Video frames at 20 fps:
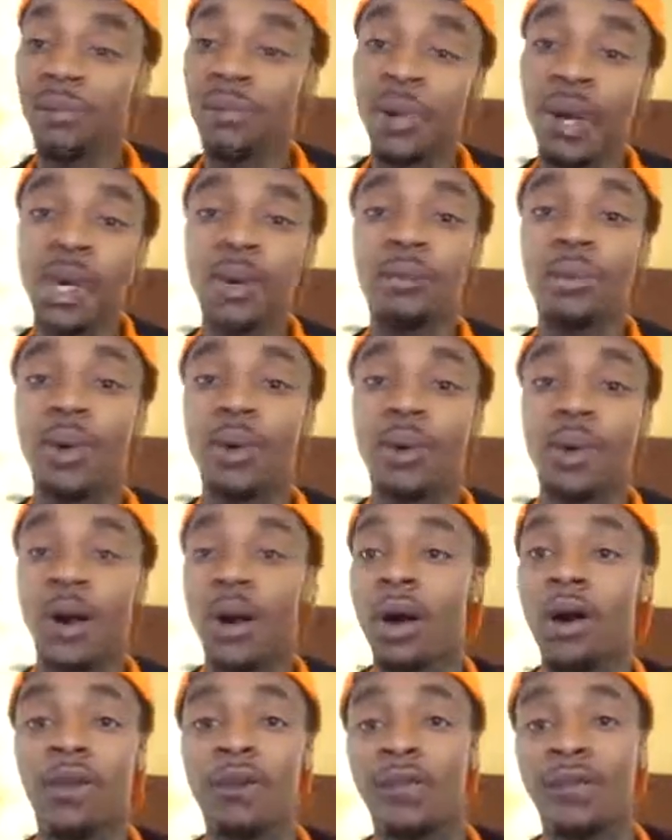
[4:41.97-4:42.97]
butt
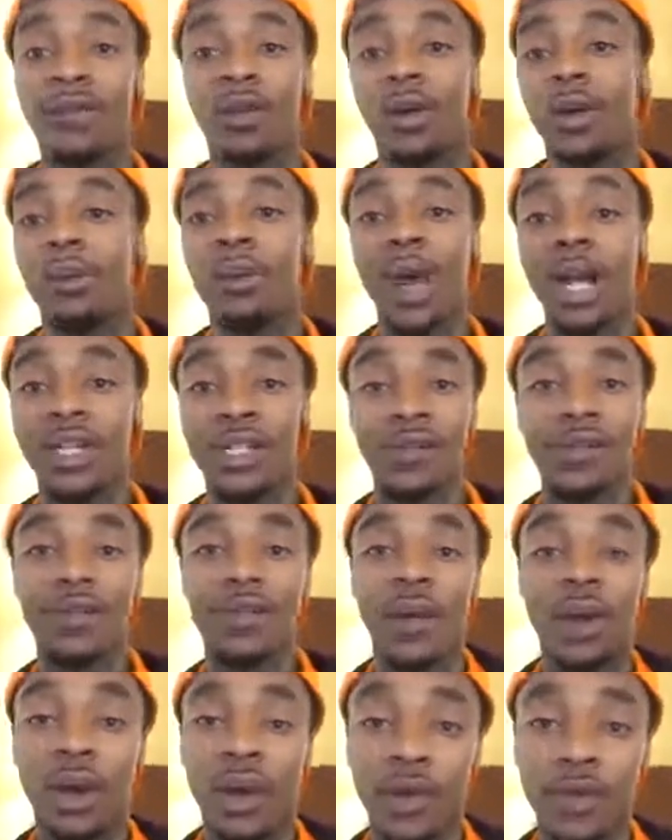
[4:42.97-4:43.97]
off or bite your
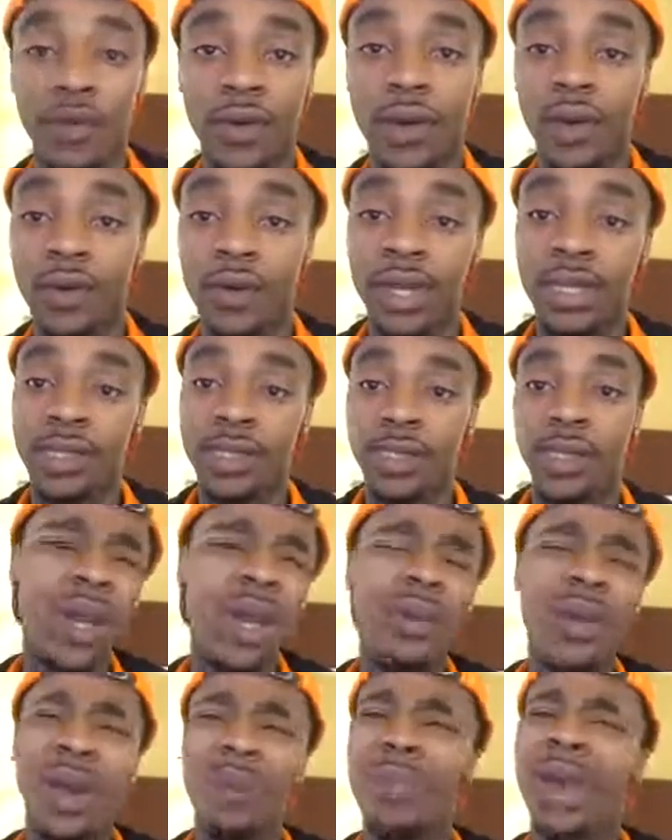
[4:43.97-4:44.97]
foot off for no reason.
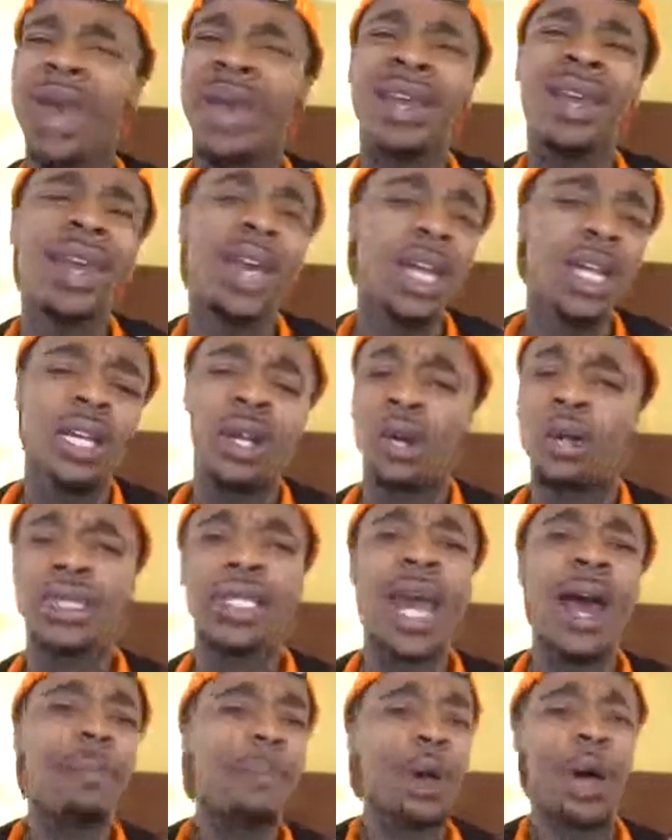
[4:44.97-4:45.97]
Anyway, man, you know,
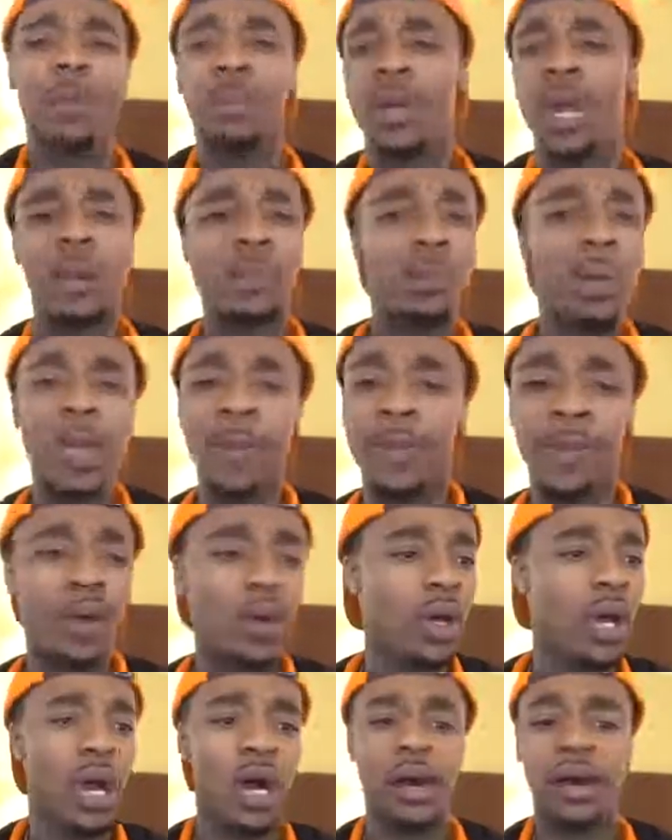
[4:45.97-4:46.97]
dap up, couple
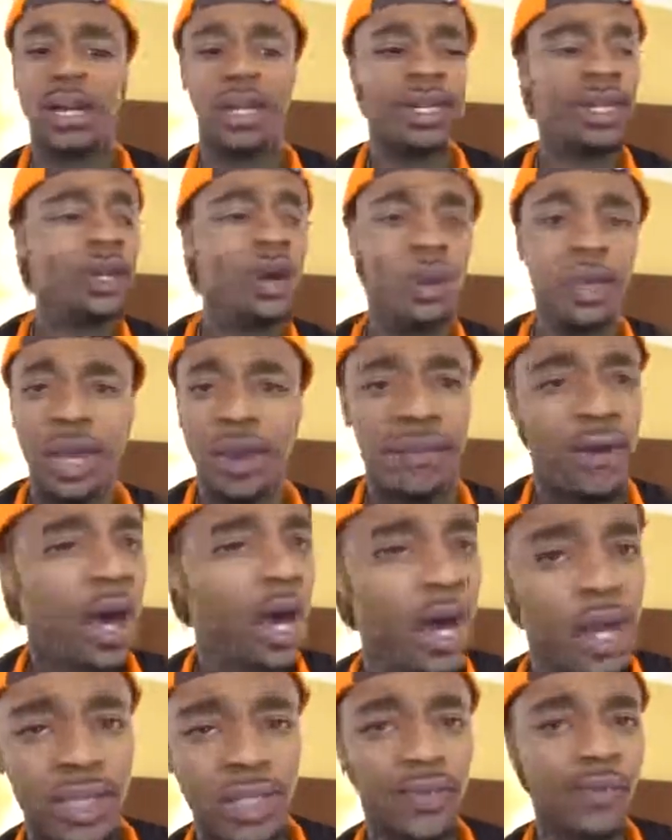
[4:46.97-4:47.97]
people, you know, give
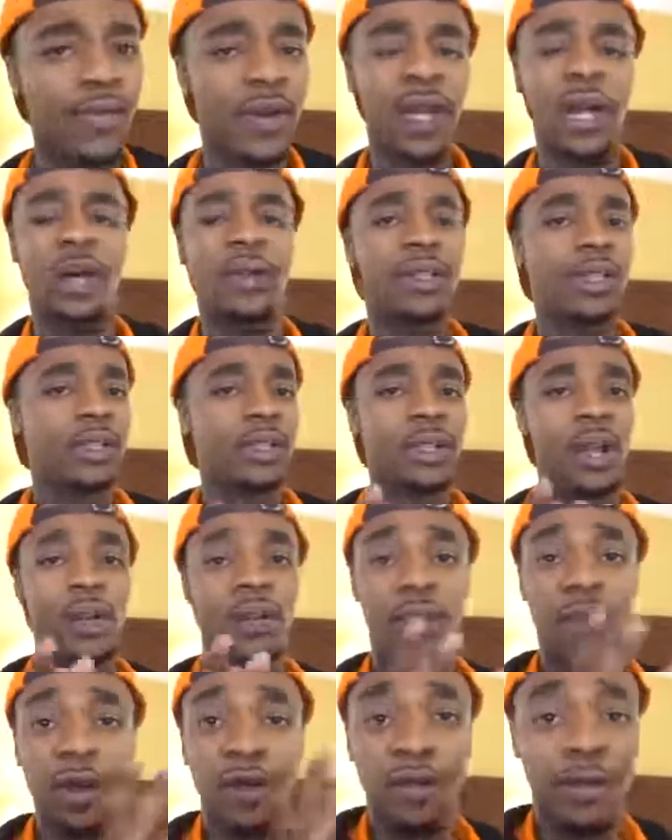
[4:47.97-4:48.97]
hugs to
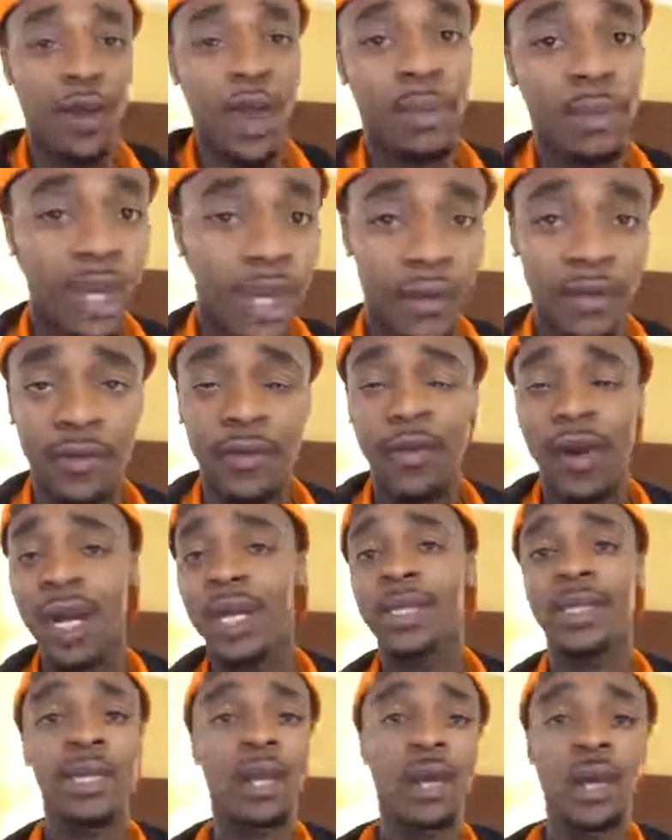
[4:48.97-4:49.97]
their family and
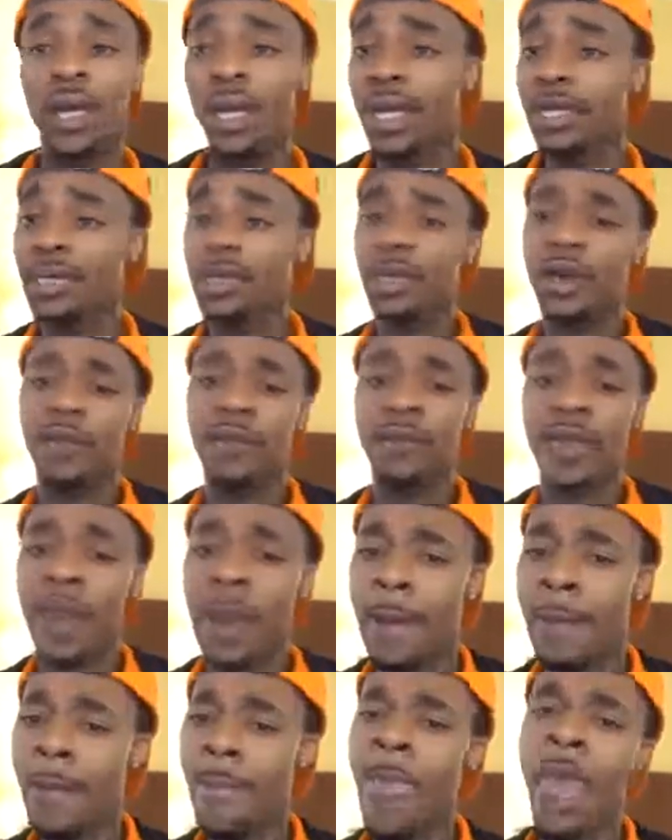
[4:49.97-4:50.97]
friends and all of that stuff,
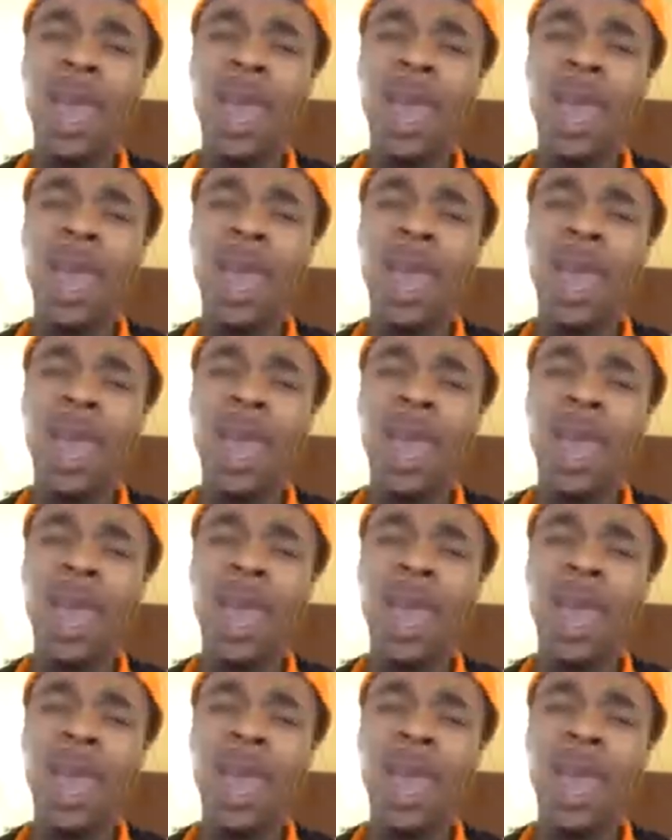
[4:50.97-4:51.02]
man.